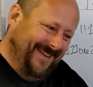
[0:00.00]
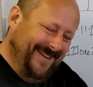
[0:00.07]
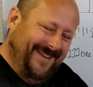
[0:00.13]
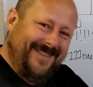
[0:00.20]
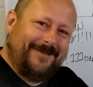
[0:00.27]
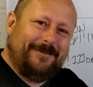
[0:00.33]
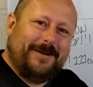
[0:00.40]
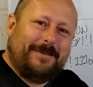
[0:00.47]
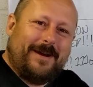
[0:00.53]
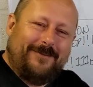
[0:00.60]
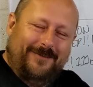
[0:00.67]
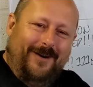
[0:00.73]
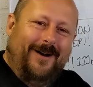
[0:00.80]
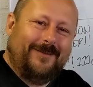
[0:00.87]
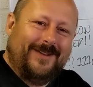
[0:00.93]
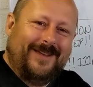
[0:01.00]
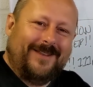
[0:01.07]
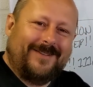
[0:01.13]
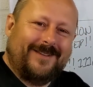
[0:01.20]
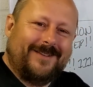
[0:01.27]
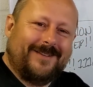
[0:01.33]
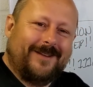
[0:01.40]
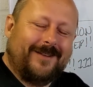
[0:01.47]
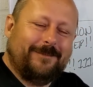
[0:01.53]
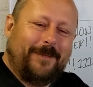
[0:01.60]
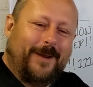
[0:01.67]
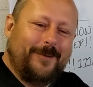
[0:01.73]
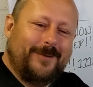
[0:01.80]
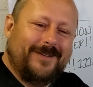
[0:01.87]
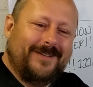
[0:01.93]
It's been about 5 years since I've
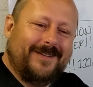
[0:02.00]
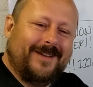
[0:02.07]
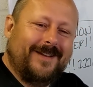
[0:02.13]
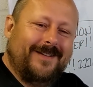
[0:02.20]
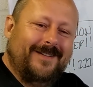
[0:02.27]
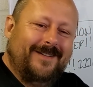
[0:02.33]
spoken to you.